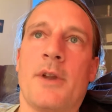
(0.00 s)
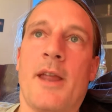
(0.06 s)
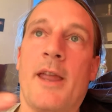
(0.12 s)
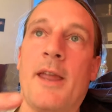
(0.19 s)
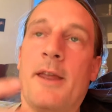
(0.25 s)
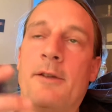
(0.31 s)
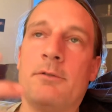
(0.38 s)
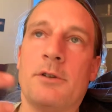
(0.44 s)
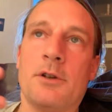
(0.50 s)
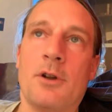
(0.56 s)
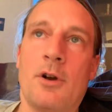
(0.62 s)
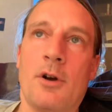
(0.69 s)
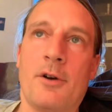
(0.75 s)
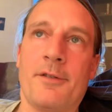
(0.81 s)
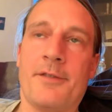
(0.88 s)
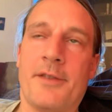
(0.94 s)
hear a
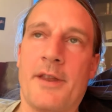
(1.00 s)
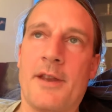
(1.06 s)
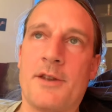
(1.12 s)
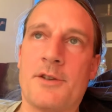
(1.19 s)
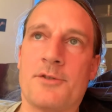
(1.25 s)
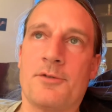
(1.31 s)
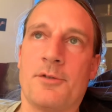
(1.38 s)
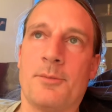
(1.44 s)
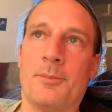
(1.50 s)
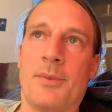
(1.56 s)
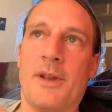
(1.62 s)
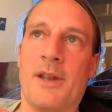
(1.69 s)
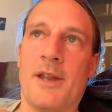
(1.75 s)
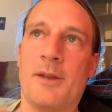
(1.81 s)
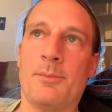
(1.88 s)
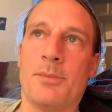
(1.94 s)
lot of things from
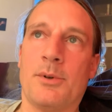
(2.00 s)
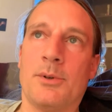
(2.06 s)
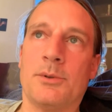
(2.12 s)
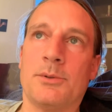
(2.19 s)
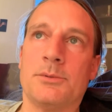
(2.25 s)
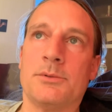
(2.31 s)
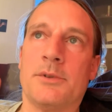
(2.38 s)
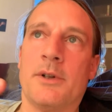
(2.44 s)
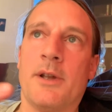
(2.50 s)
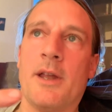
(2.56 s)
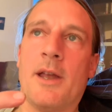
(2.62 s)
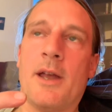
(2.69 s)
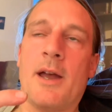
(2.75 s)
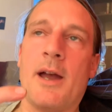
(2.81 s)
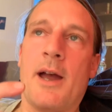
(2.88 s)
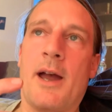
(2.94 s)
people
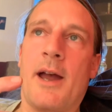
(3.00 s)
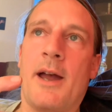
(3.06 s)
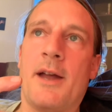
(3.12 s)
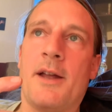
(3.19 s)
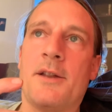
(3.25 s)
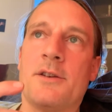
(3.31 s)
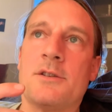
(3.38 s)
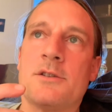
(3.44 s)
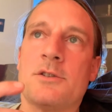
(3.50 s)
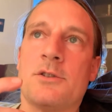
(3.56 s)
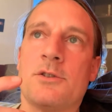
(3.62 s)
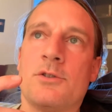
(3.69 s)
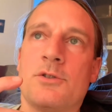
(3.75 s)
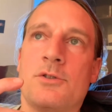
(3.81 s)
and